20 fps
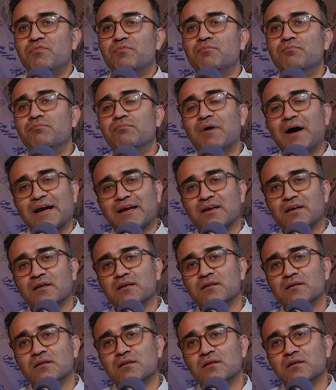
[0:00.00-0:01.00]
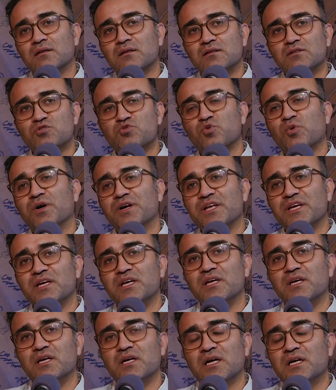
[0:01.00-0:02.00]
back in
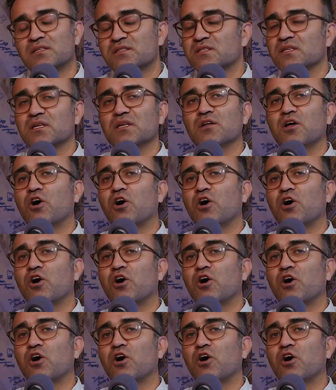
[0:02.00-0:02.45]
until